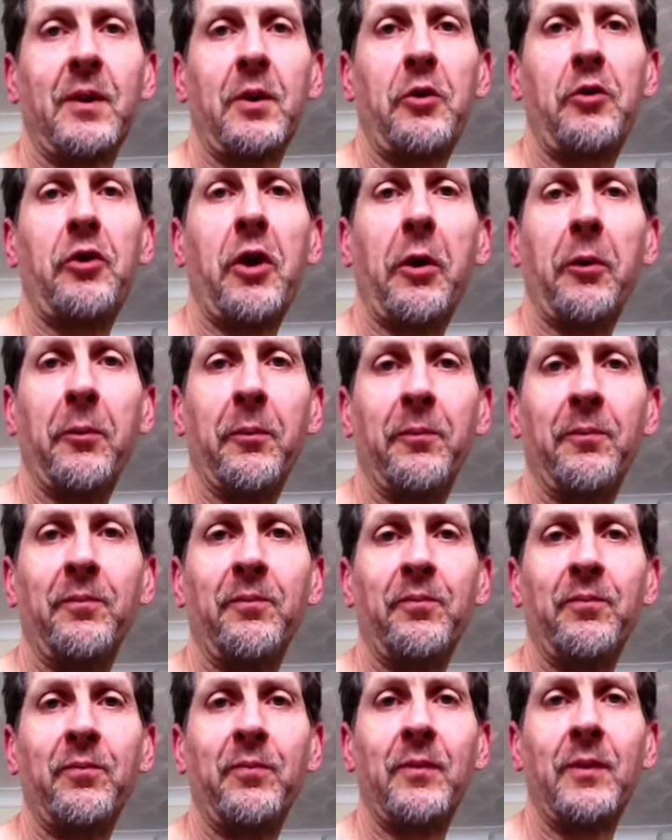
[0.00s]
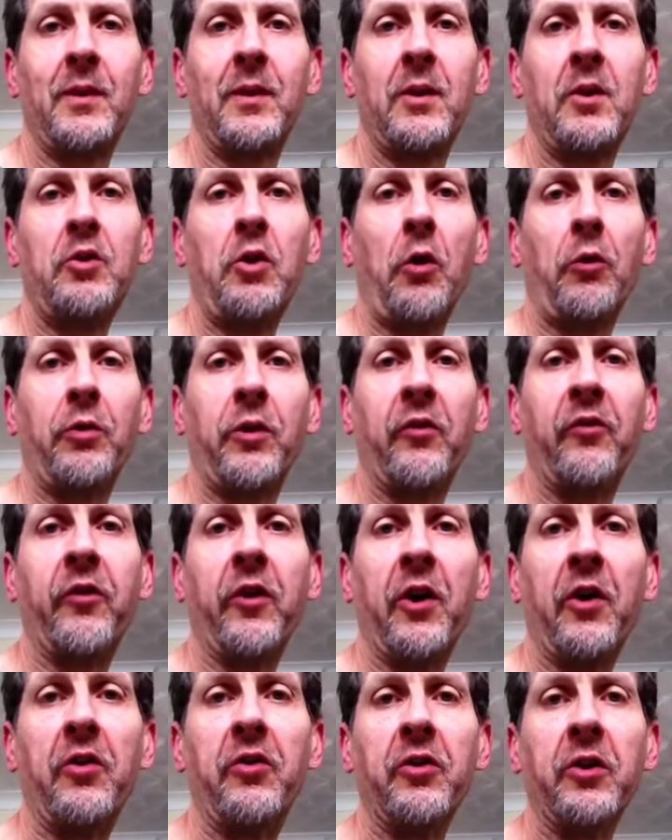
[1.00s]
So, not the
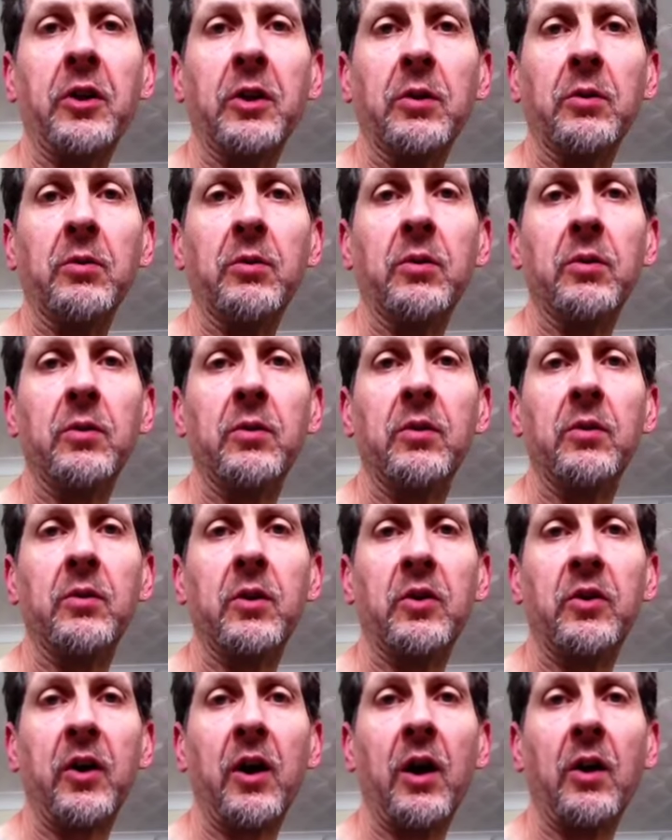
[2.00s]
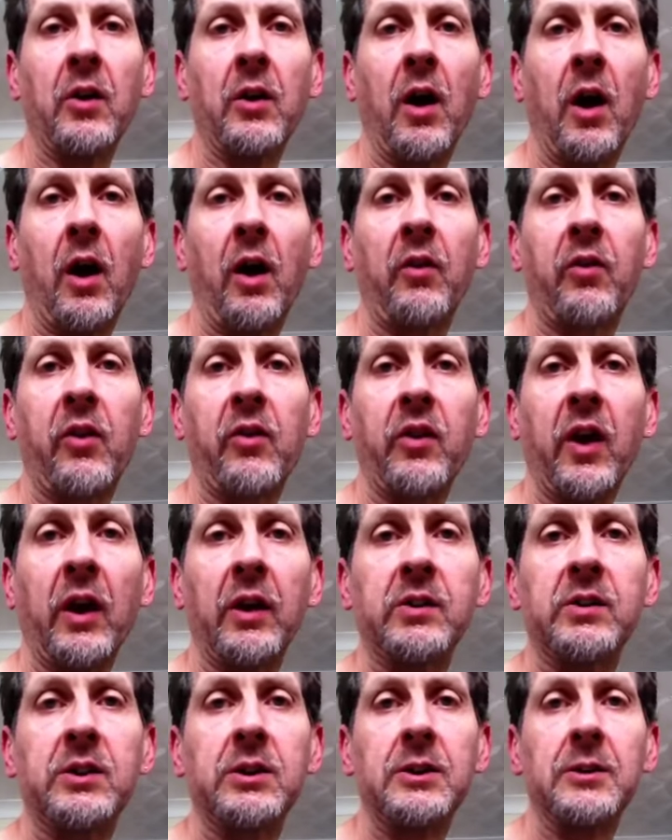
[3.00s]
first to you to turn and ask
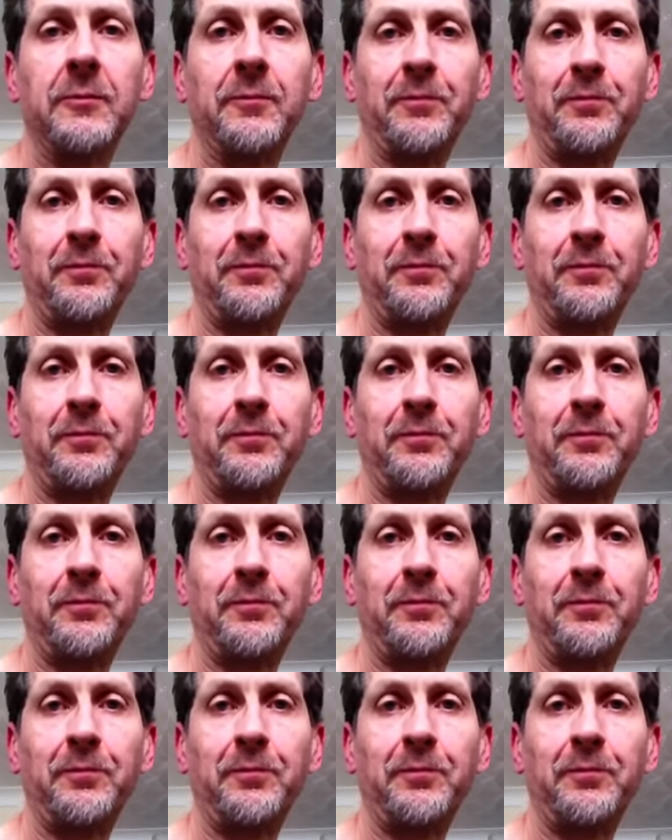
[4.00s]
thus.